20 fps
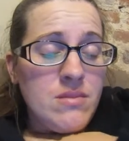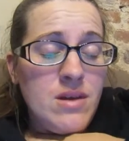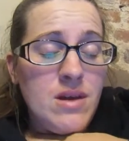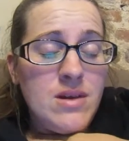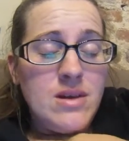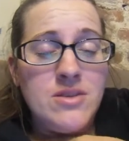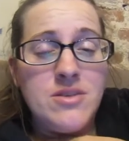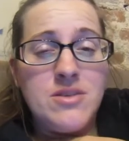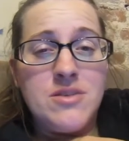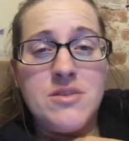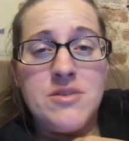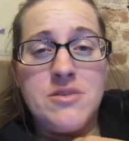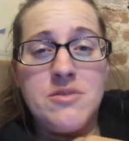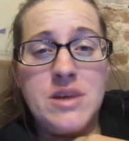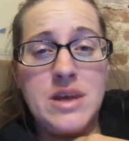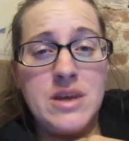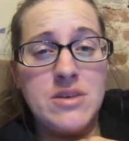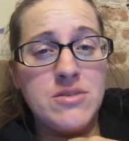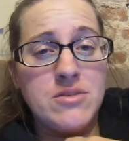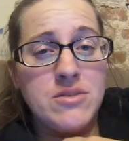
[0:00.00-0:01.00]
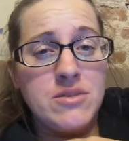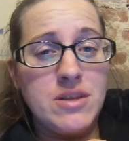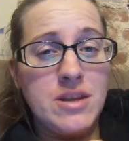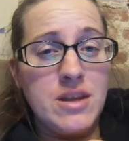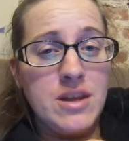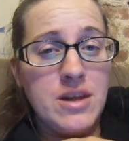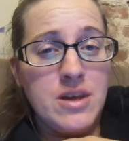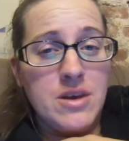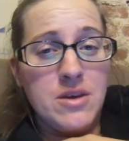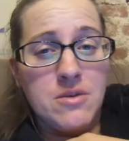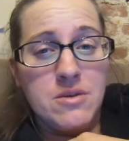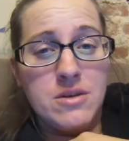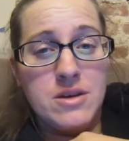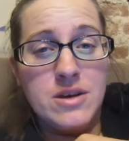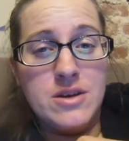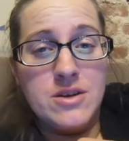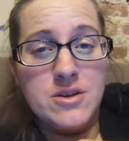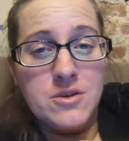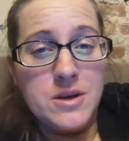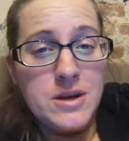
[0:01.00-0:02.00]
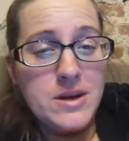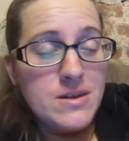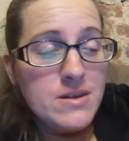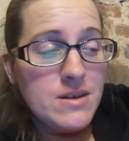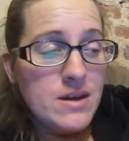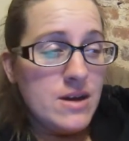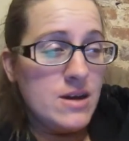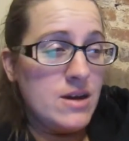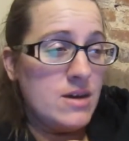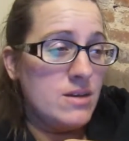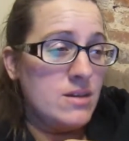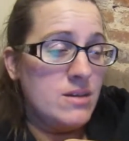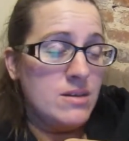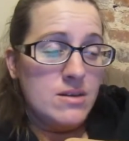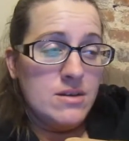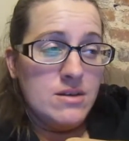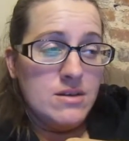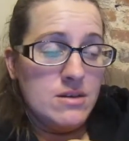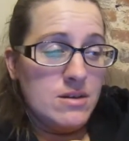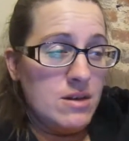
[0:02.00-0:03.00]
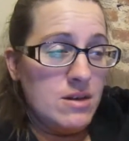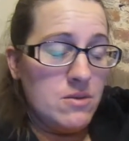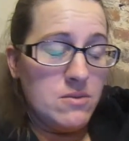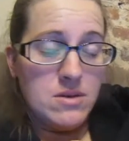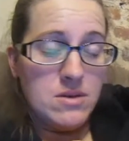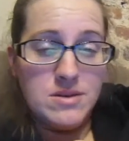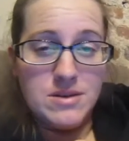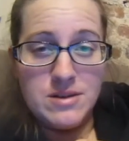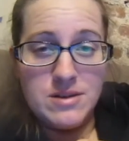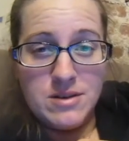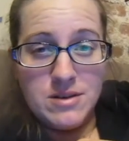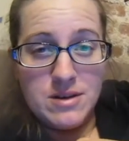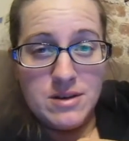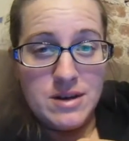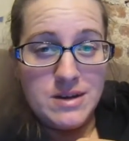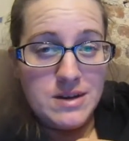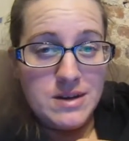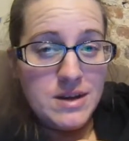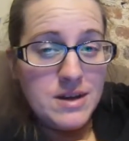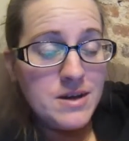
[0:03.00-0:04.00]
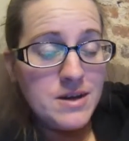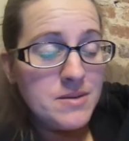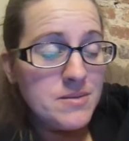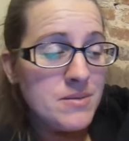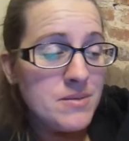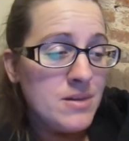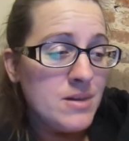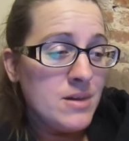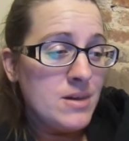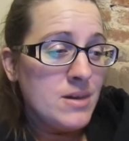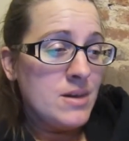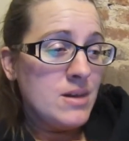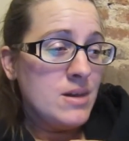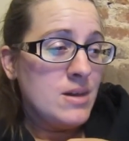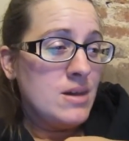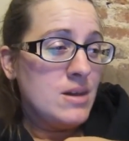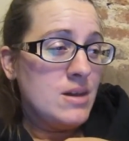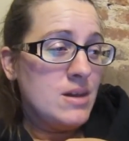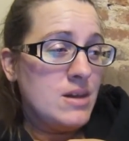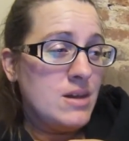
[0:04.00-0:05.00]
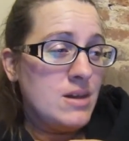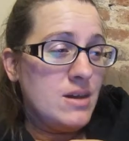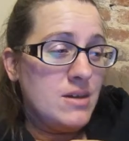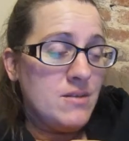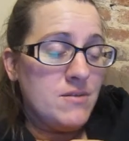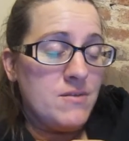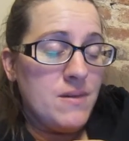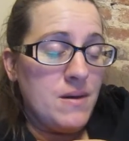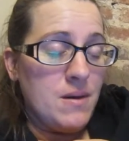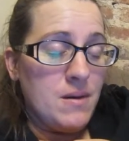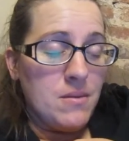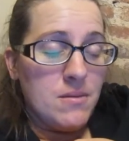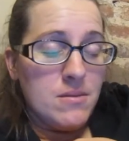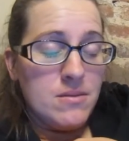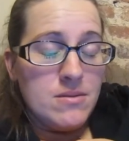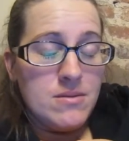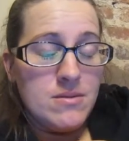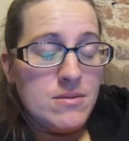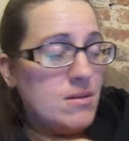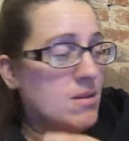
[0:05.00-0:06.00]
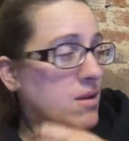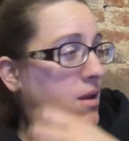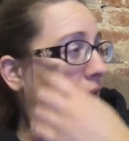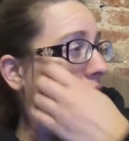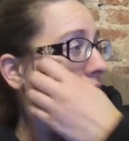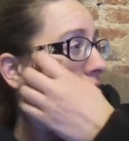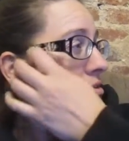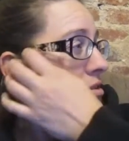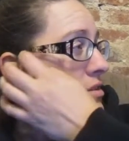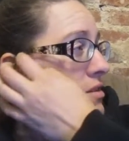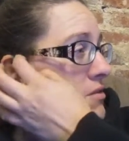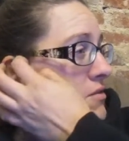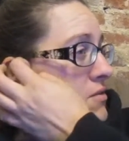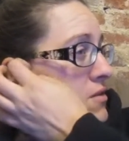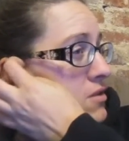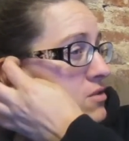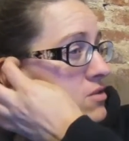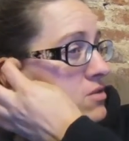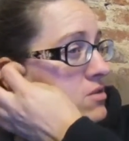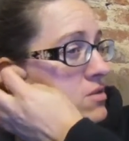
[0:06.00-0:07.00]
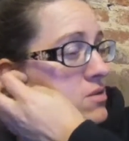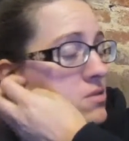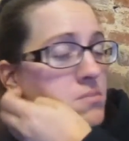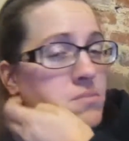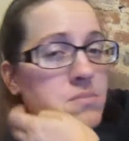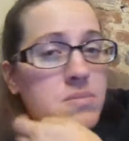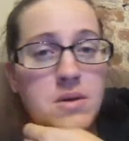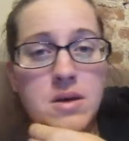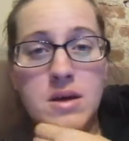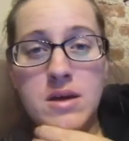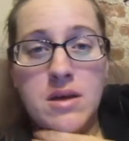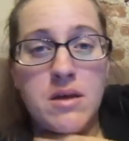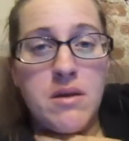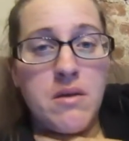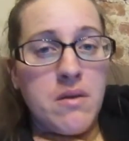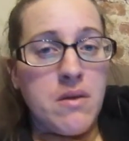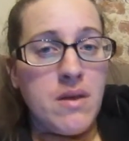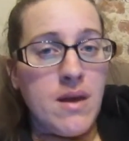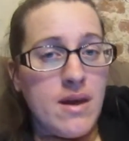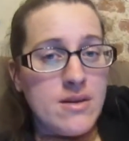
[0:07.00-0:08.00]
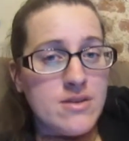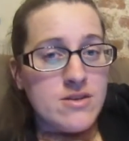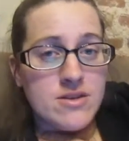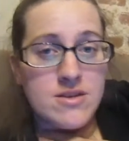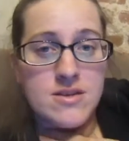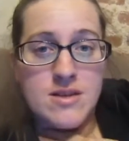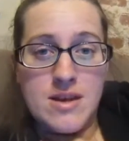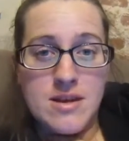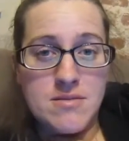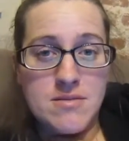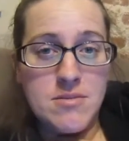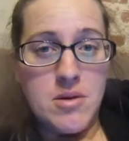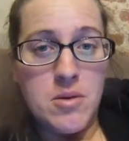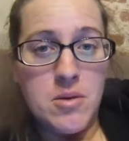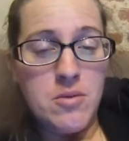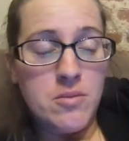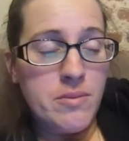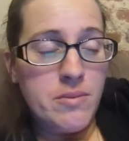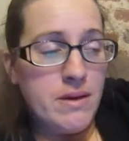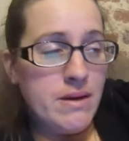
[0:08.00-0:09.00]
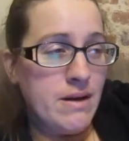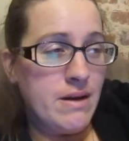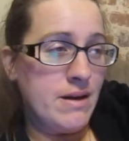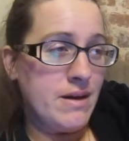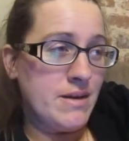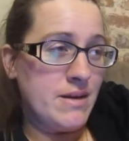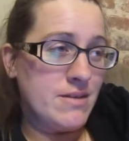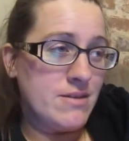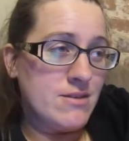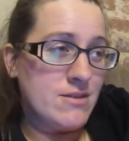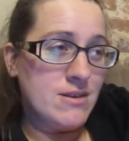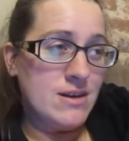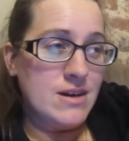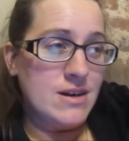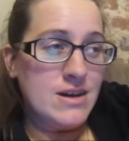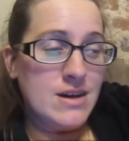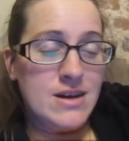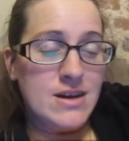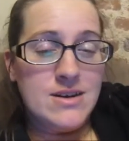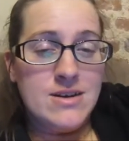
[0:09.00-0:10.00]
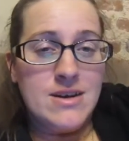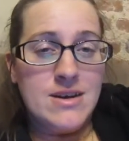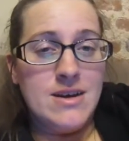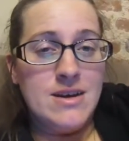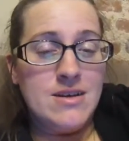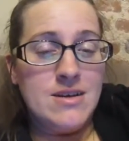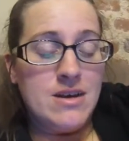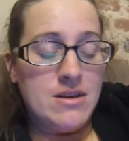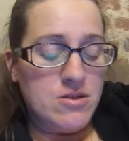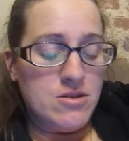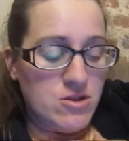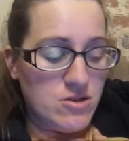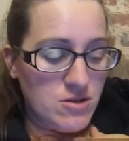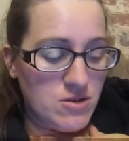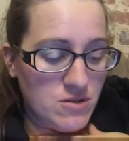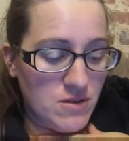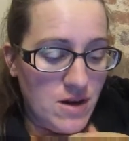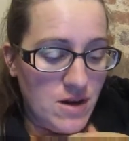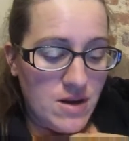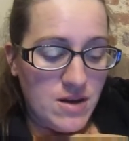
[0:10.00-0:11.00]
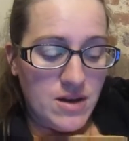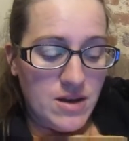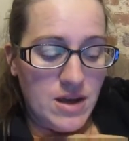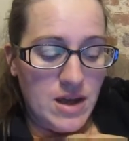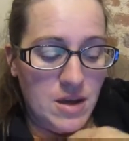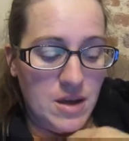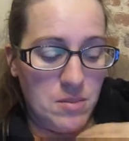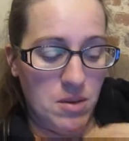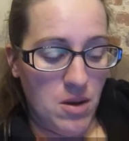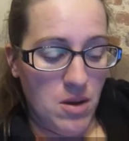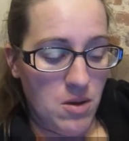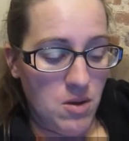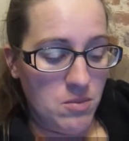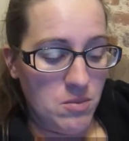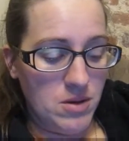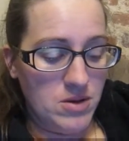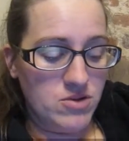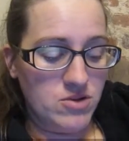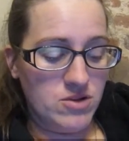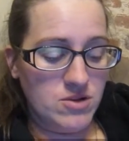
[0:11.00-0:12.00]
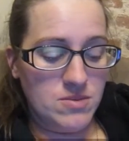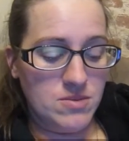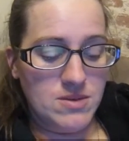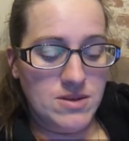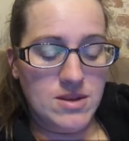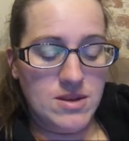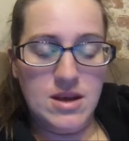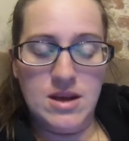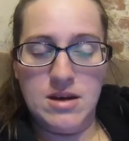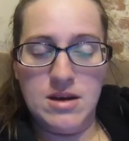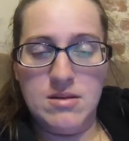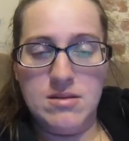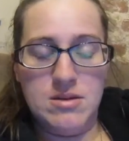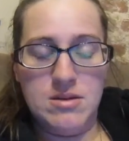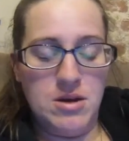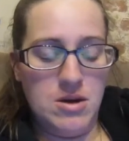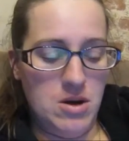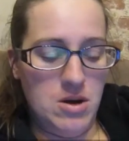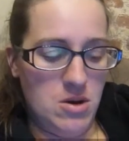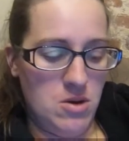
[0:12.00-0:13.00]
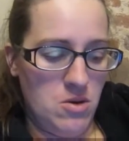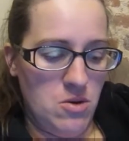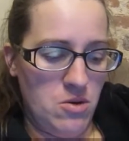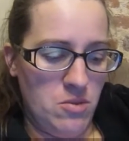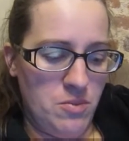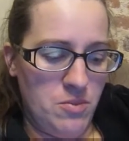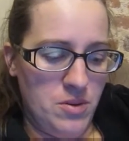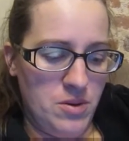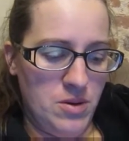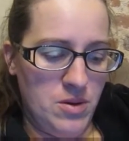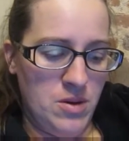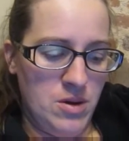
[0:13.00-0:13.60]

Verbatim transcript: I just knew yesterday going into it that it wasn't a good idea. It felt after the first big hill, I just said nope, and I kind of take, turned around and came home and just was like nope.